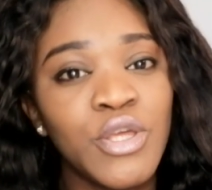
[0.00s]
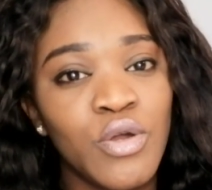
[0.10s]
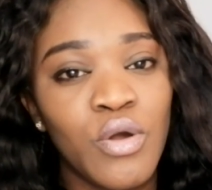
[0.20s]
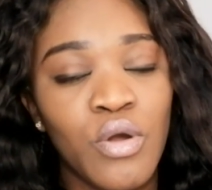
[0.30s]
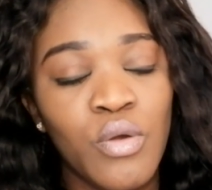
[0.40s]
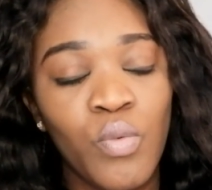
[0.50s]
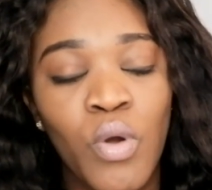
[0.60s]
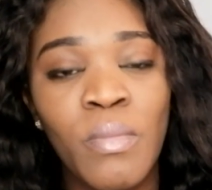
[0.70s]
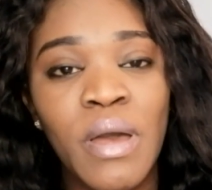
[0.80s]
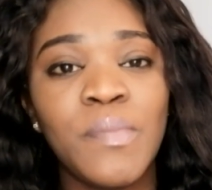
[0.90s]
your
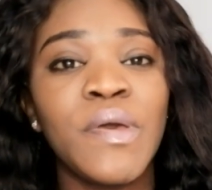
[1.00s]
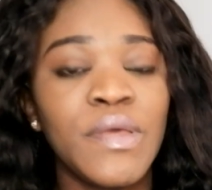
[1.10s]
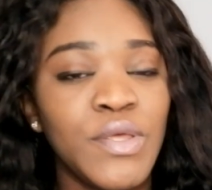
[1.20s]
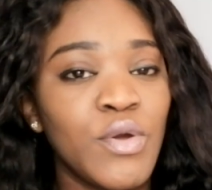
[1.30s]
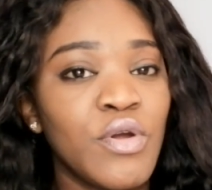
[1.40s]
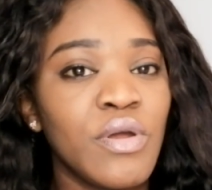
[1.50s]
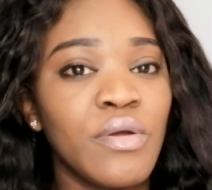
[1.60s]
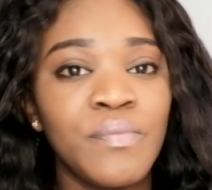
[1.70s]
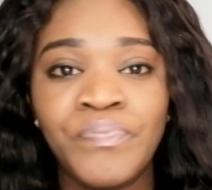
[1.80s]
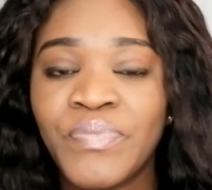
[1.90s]
warm-up,
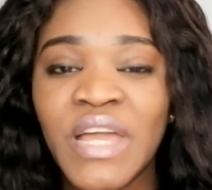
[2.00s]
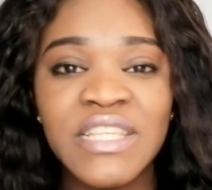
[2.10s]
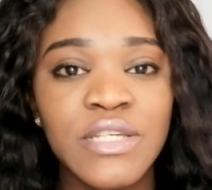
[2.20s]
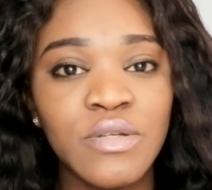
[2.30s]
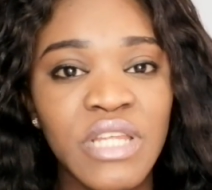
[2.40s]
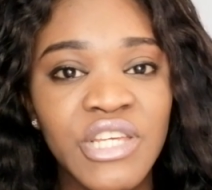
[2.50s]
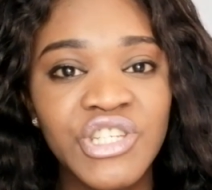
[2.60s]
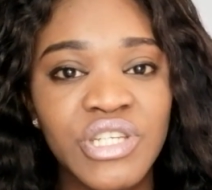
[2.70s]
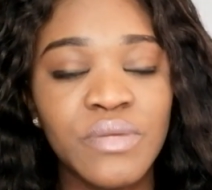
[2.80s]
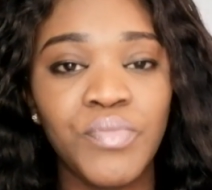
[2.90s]
your
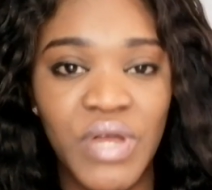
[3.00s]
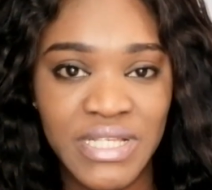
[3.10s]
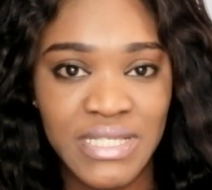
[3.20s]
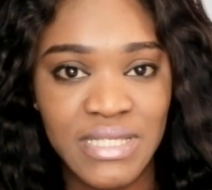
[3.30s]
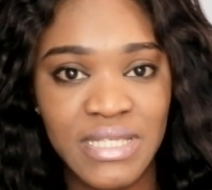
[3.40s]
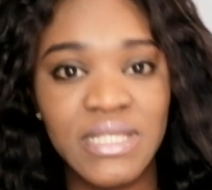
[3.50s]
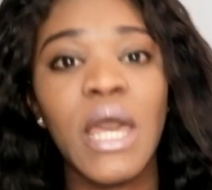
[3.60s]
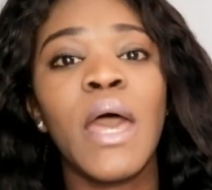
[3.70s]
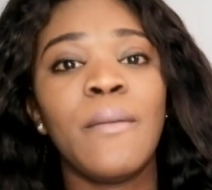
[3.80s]
articulation practices,